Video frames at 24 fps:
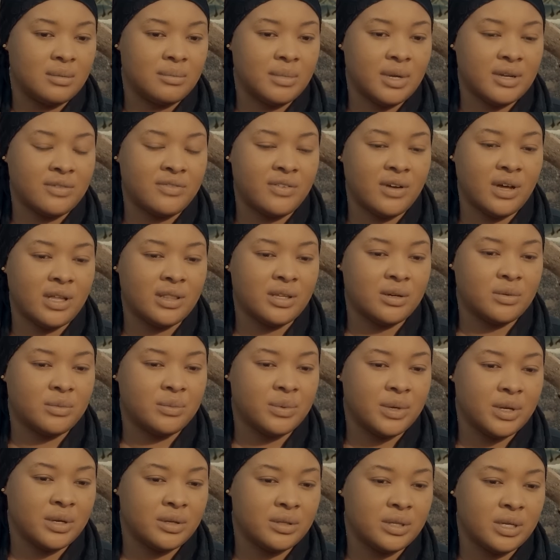My father
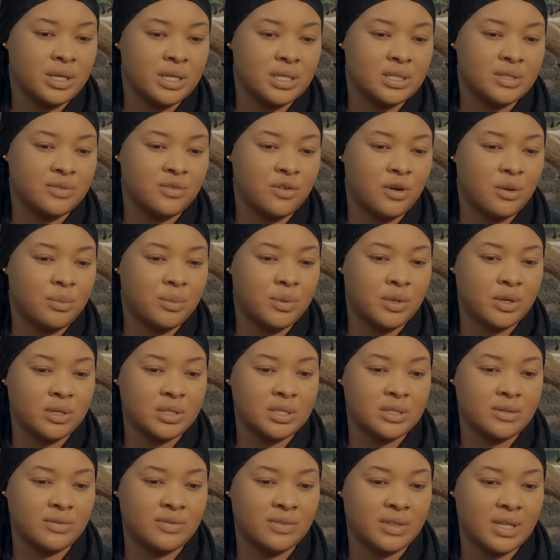willed his four
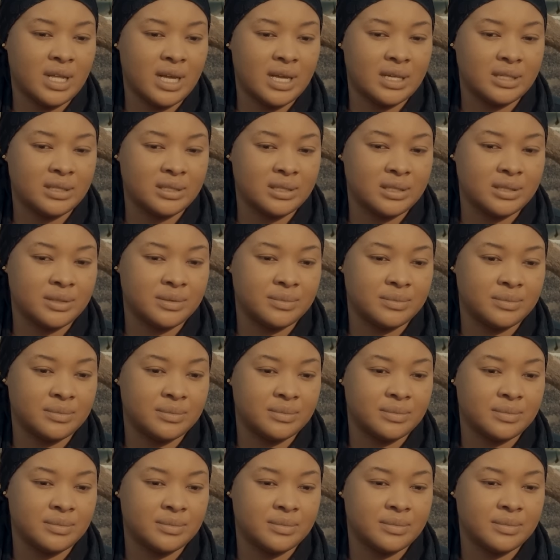plots of land
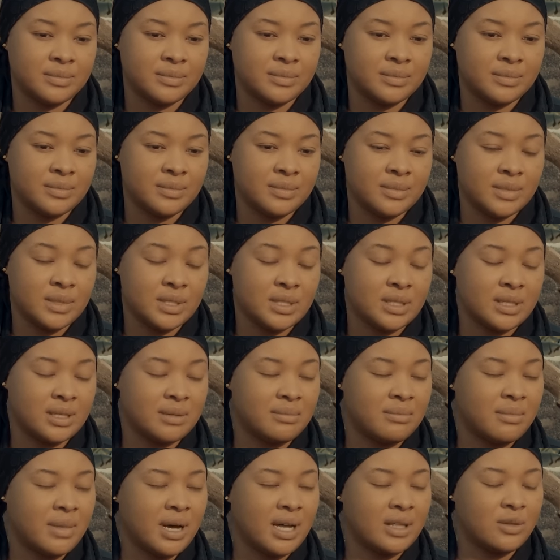to
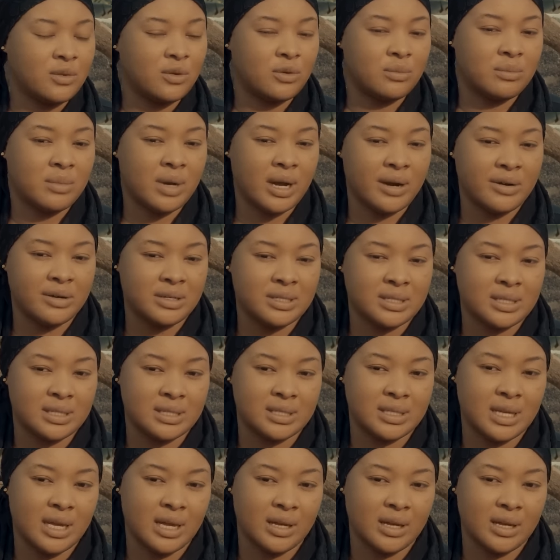the man who marries his